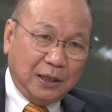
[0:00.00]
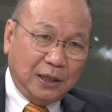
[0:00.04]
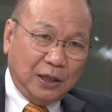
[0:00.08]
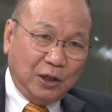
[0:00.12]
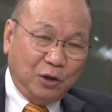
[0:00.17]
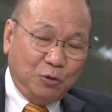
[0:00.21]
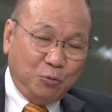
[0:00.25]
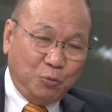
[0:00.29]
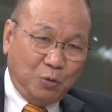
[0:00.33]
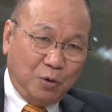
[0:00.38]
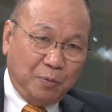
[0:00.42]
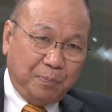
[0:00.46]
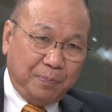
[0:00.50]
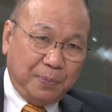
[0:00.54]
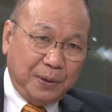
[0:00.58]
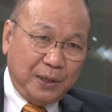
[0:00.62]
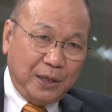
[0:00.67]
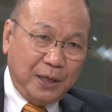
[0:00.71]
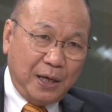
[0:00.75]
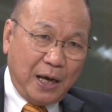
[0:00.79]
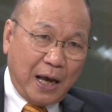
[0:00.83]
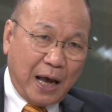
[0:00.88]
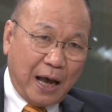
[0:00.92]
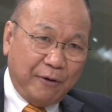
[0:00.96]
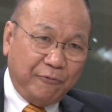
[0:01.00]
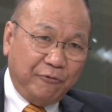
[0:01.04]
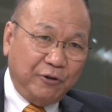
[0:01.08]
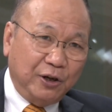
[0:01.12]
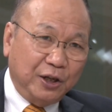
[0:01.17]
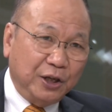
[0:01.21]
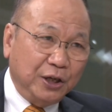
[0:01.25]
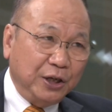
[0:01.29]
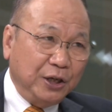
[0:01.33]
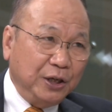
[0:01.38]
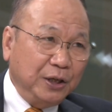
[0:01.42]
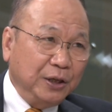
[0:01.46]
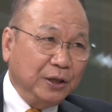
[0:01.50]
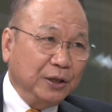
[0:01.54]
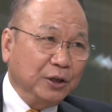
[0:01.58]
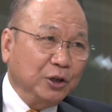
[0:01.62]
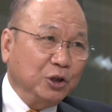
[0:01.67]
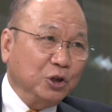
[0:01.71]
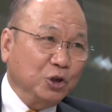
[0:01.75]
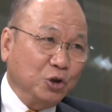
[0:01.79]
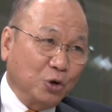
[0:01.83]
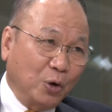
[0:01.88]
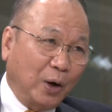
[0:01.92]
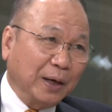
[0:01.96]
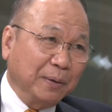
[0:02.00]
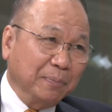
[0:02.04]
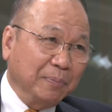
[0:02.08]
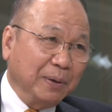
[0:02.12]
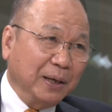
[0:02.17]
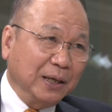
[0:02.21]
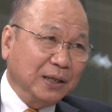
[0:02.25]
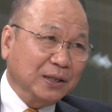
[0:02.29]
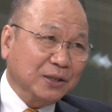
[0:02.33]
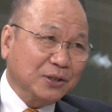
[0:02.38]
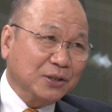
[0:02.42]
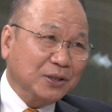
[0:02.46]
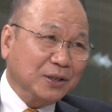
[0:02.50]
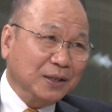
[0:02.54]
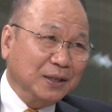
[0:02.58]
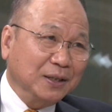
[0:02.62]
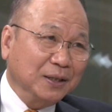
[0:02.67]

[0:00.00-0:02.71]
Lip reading: it will be heavily yuan-based.